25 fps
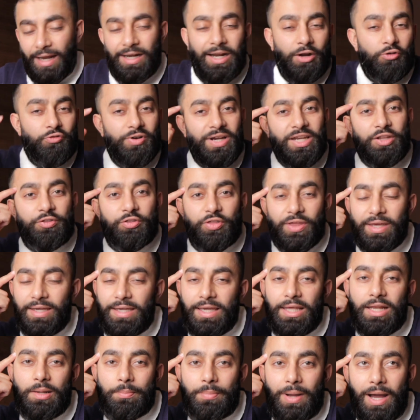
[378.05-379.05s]
And now, really
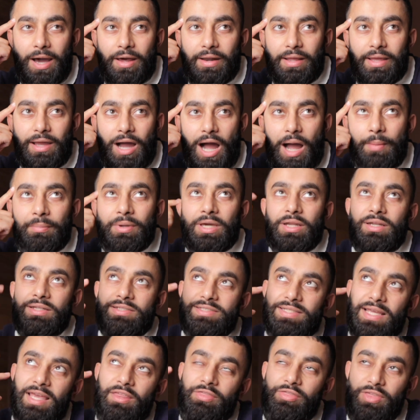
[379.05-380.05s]
thinking about it, I'm gonna
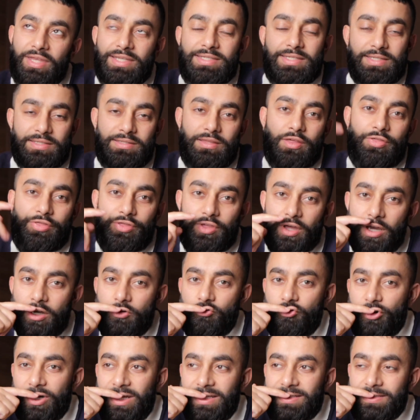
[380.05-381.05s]
say this is the
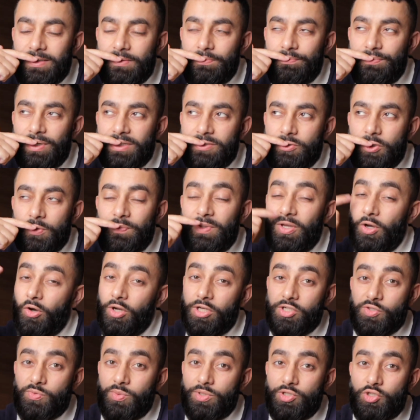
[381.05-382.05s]
third reason, but to be
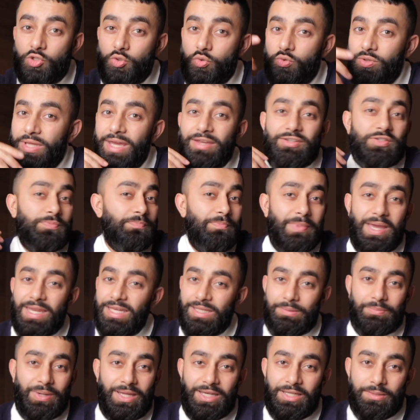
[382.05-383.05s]
honest with you, there's
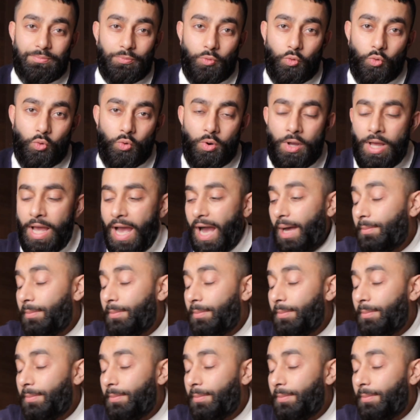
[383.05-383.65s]
many, many more.